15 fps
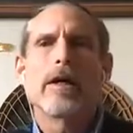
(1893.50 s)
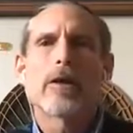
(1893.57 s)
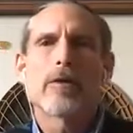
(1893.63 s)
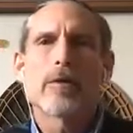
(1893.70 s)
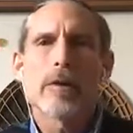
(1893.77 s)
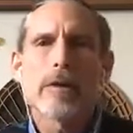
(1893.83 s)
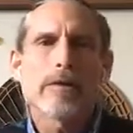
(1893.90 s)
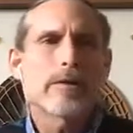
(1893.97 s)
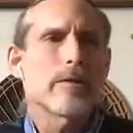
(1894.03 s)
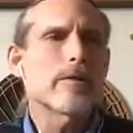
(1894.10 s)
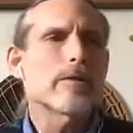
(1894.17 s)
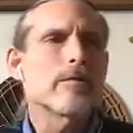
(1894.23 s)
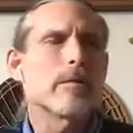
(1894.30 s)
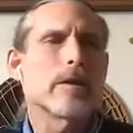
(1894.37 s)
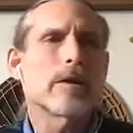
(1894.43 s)

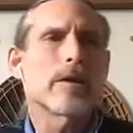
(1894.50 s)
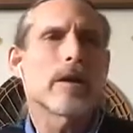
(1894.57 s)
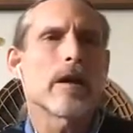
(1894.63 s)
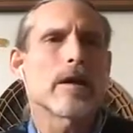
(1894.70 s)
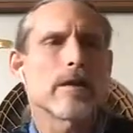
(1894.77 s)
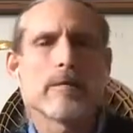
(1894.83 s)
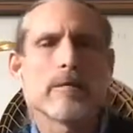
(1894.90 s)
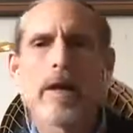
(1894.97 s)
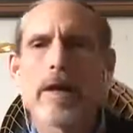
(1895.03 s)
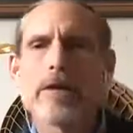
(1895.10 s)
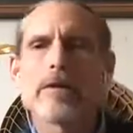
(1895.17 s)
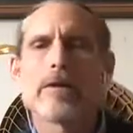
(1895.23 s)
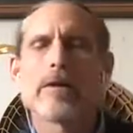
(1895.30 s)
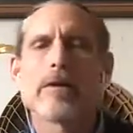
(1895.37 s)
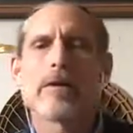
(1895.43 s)
criticism and
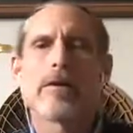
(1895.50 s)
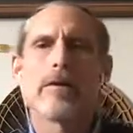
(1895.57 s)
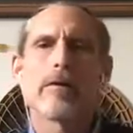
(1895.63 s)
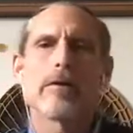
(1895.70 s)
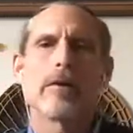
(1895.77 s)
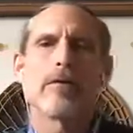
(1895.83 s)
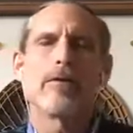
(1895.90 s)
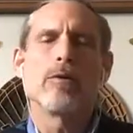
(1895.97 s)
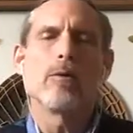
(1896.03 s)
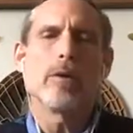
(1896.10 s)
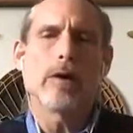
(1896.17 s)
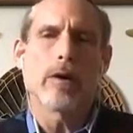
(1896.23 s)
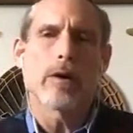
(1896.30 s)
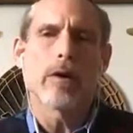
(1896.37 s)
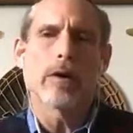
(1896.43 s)
condemnation of who
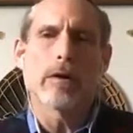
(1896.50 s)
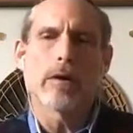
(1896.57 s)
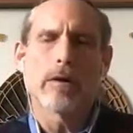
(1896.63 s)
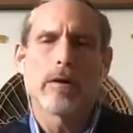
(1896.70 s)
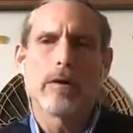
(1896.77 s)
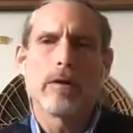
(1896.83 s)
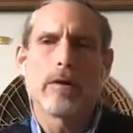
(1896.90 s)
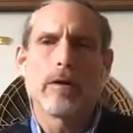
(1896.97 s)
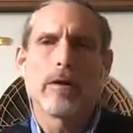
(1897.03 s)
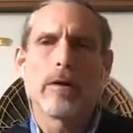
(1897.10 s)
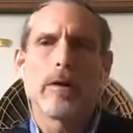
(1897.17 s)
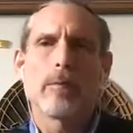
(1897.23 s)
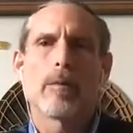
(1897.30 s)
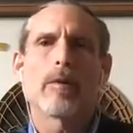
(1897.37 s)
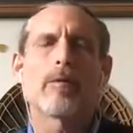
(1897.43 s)
we are,
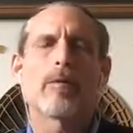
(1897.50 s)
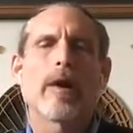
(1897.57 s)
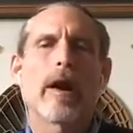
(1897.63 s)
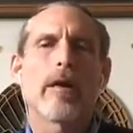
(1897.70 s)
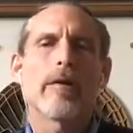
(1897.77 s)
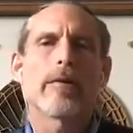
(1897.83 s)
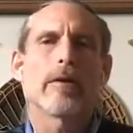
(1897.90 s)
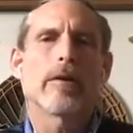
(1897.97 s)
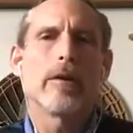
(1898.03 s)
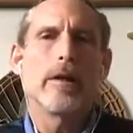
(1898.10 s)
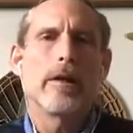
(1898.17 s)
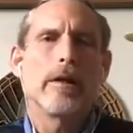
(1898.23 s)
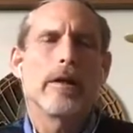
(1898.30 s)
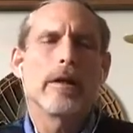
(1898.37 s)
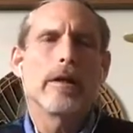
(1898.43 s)
but rather
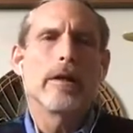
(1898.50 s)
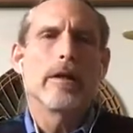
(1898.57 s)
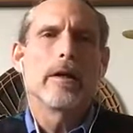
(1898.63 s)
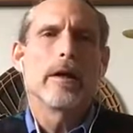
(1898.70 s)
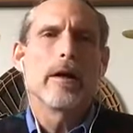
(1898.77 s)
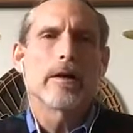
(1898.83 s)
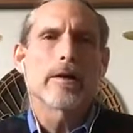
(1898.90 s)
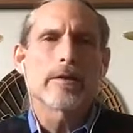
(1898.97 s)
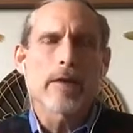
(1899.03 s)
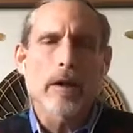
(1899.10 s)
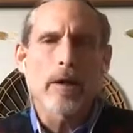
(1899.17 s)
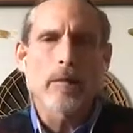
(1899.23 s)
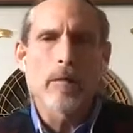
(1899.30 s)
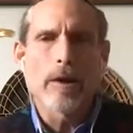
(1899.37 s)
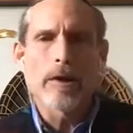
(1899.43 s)
a
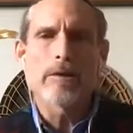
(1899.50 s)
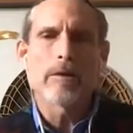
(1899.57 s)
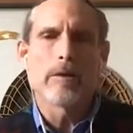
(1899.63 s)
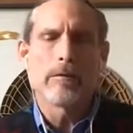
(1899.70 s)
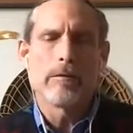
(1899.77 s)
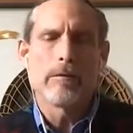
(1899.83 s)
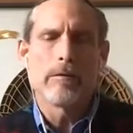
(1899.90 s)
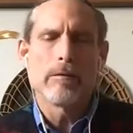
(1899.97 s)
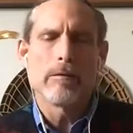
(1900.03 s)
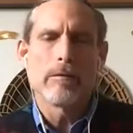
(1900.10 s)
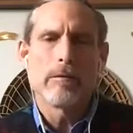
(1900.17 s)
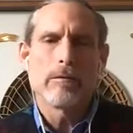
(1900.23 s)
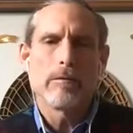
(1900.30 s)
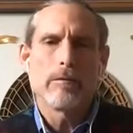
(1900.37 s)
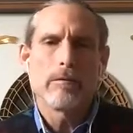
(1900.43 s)
celebration
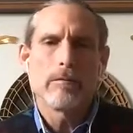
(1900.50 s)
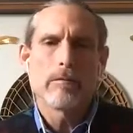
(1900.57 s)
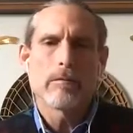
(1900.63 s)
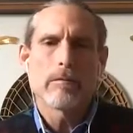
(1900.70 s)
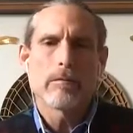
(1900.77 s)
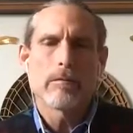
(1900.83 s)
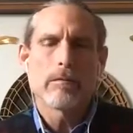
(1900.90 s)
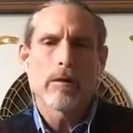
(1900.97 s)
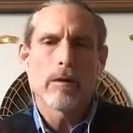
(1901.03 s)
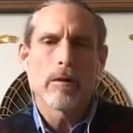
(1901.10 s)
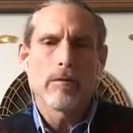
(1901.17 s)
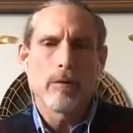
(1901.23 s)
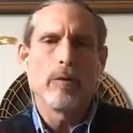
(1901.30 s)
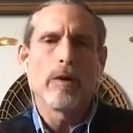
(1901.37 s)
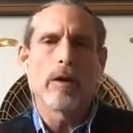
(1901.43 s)
of
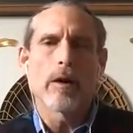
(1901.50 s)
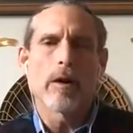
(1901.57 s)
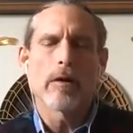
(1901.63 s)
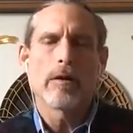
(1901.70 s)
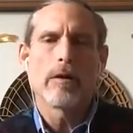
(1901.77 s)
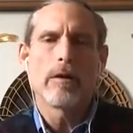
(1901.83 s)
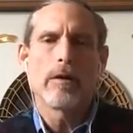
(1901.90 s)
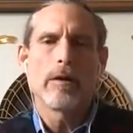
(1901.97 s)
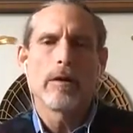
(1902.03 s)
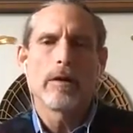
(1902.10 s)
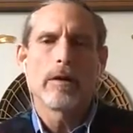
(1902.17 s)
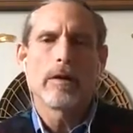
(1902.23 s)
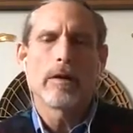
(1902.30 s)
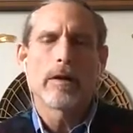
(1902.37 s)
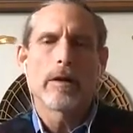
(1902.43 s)
who we are,
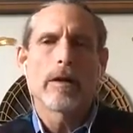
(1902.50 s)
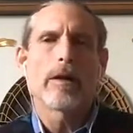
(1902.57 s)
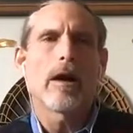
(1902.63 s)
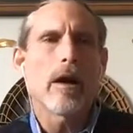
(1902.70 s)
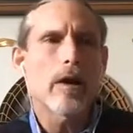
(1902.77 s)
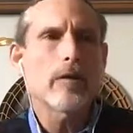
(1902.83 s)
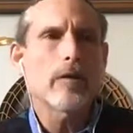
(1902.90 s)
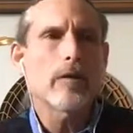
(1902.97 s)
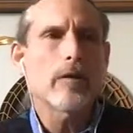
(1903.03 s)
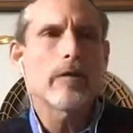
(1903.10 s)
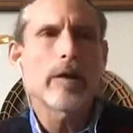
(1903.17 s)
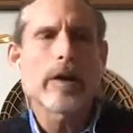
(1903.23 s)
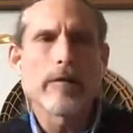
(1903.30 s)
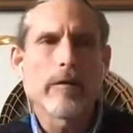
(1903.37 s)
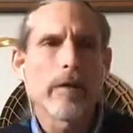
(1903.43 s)
an
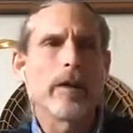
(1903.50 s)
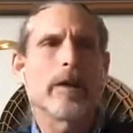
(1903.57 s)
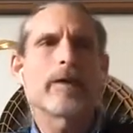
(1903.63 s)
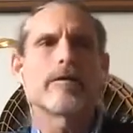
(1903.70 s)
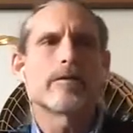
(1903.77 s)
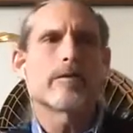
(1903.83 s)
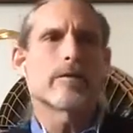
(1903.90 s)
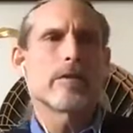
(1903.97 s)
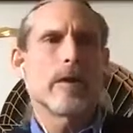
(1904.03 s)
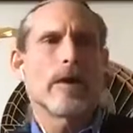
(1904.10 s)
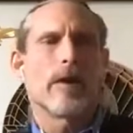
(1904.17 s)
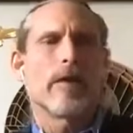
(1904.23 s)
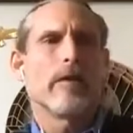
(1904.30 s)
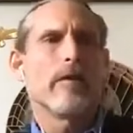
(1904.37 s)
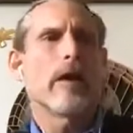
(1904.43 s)
honoring of the gifts
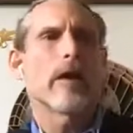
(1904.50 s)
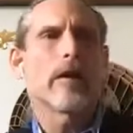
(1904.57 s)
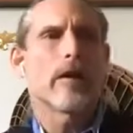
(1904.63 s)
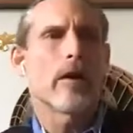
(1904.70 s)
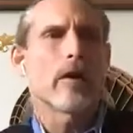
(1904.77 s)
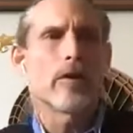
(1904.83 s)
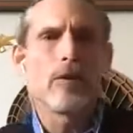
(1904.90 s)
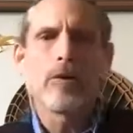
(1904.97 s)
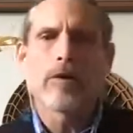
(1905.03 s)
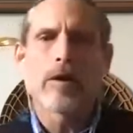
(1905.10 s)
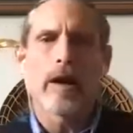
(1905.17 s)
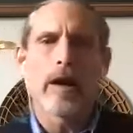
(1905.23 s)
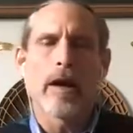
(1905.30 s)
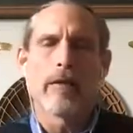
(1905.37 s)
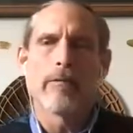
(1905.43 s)
that our youth
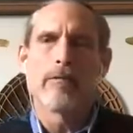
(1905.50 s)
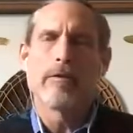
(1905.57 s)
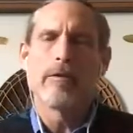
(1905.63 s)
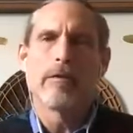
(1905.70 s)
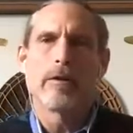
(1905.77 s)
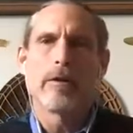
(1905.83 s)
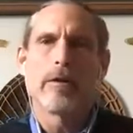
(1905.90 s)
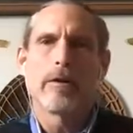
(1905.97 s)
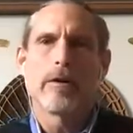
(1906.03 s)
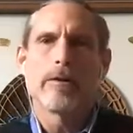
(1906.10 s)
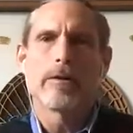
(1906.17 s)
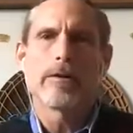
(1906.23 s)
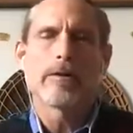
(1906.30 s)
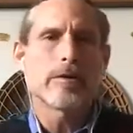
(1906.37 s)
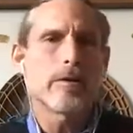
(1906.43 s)
have,
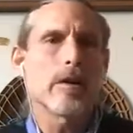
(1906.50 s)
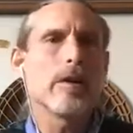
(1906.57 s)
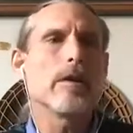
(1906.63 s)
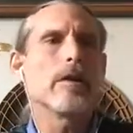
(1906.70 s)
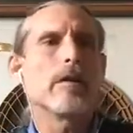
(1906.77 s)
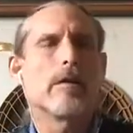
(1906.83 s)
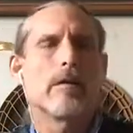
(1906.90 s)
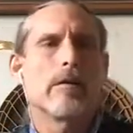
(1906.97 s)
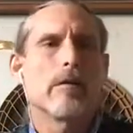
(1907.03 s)
to see